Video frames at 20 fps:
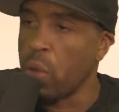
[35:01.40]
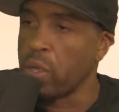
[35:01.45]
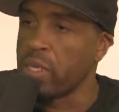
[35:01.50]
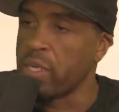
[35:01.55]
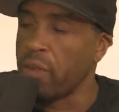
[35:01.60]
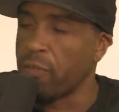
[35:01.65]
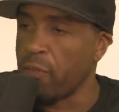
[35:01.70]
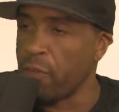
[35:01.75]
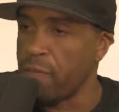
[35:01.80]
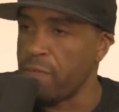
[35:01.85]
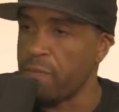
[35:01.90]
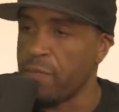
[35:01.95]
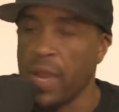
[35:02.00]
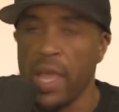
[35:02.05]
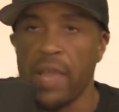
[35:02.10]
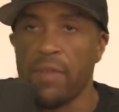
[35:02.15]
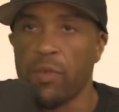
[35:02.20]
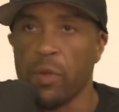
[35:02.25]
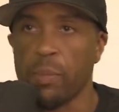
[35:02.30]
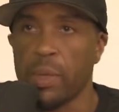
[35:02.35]
a different
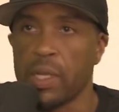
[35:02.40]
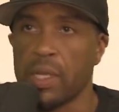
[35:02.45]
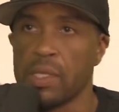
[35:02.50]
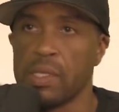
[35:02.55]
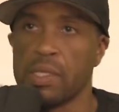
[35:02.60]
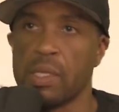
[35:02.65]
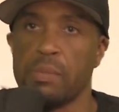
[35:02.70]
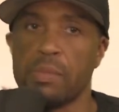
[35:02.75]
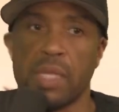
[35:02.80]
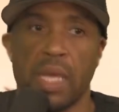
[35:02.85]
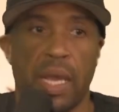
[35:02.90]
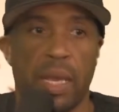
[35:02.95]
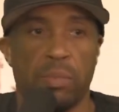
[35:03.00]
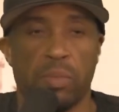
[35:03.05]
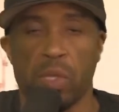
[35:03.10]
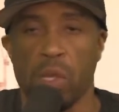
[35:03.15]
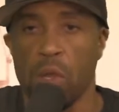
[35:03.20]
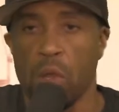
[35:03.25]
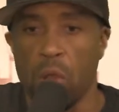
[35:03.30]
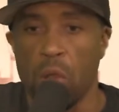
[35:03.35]
flavor because
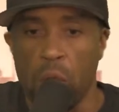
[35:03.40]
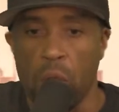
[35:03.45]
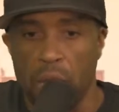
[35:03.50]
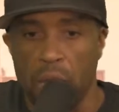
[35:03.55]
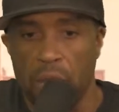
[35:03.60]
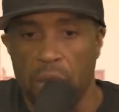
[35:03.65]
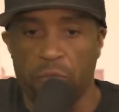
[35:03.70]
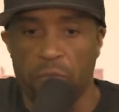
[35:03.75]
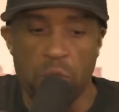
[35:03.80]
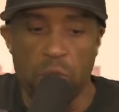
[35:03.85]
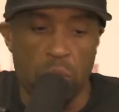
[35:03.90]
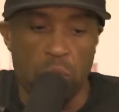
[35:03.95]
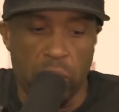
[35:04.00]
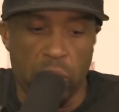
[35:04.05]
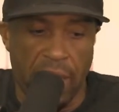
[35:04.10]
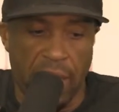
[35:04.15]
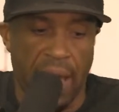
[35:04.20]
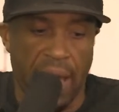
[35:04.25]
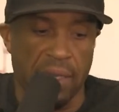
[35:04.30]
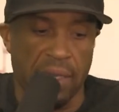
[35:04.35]
sometimes if you
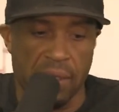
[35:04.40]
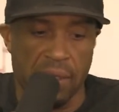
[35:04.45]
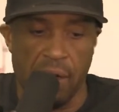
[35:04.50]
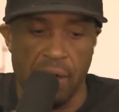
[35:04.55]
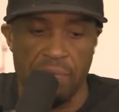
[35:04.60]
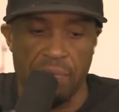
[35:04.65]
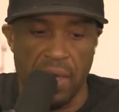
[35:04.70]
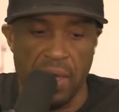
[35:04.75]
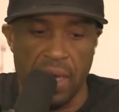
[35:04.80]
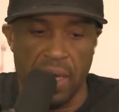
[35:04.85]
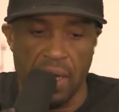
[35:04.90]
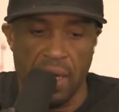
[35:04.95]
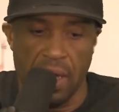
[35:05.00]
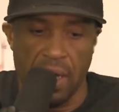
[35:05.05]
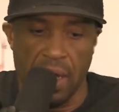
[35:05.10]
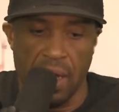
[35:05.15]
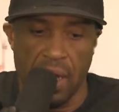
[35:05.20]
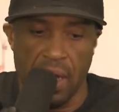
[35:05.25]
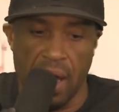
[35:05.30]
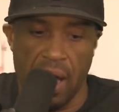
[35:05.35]
catch something
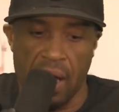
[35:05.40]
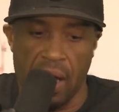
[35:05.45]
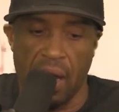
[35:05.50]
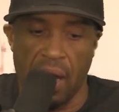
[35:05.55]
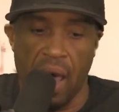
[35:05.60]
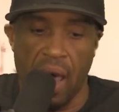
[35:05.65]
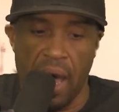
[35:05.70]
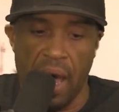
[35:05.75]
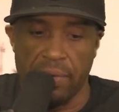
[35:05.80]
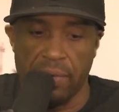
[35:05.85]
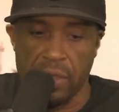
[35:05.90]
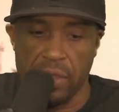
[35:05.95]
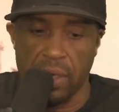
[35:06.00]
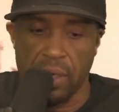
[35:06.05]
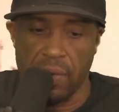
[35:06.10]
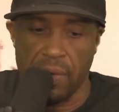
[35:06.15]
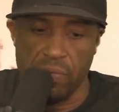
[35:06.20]
at a live,